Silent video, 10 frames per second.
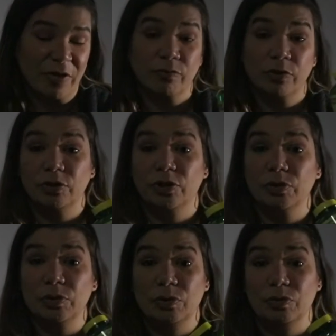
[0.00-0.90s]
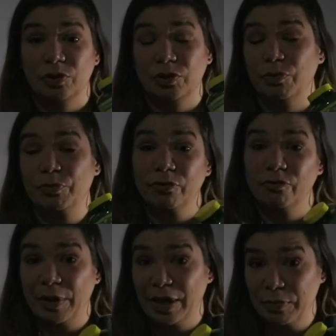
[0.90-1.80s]
through to, to improve
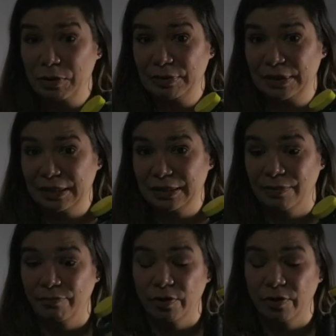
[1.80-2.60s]
my immune system.